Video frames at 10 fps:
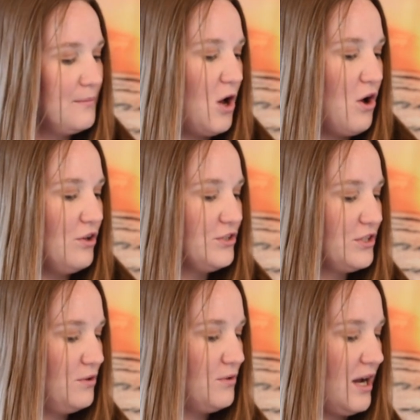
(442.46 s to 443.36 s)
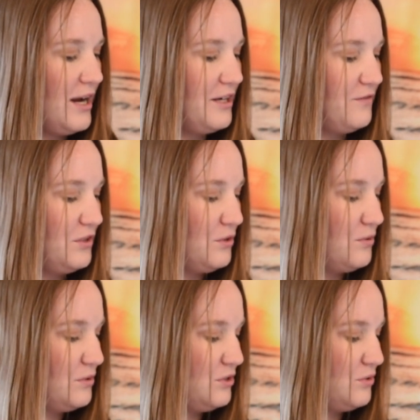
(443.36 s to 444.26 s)
also kind of
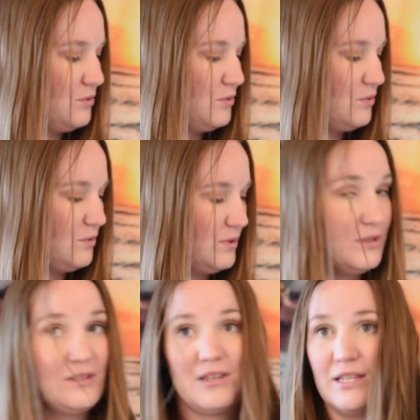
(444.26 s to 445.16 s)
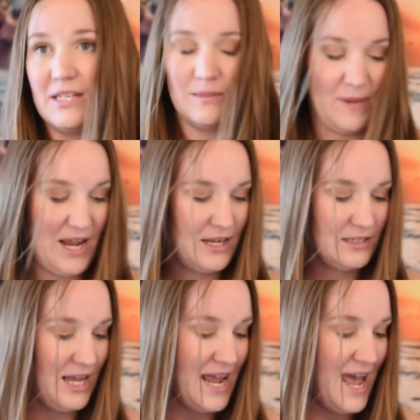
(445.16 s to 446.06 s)
new to these
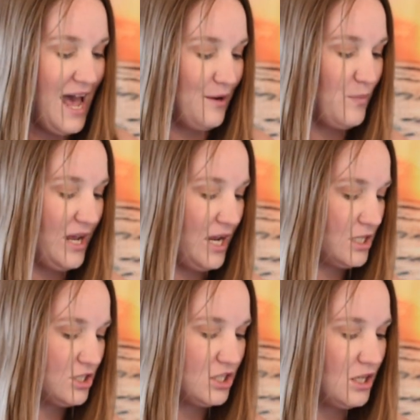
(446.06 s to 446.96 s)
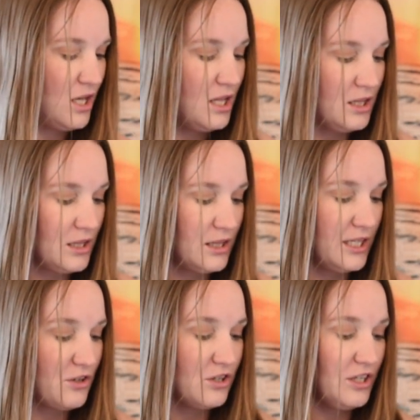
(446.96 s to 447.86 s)
bangs. I had bangs
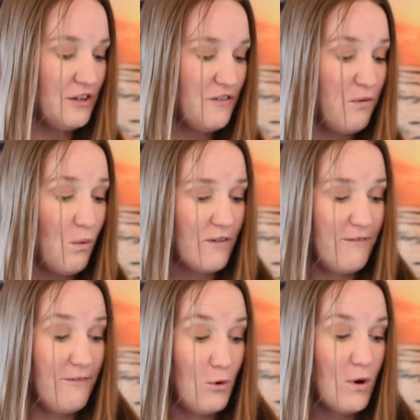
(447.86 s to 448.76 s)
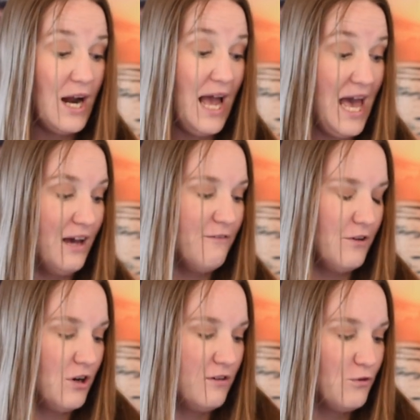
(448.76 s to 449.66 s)
literally for
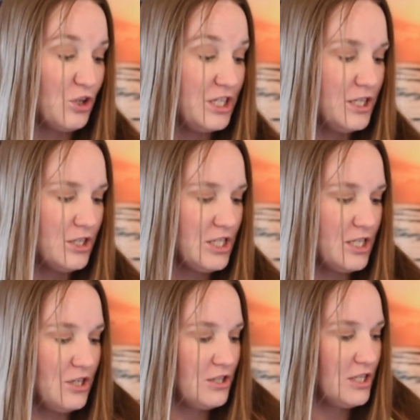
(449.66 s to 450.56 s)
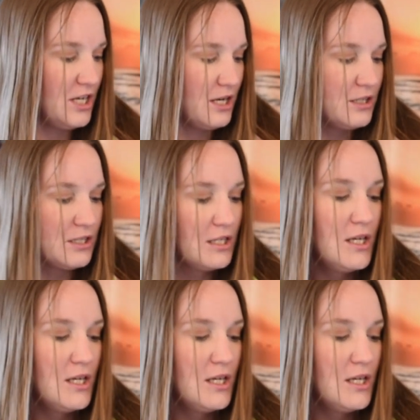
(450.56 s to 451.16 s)
forever, for years and years and years.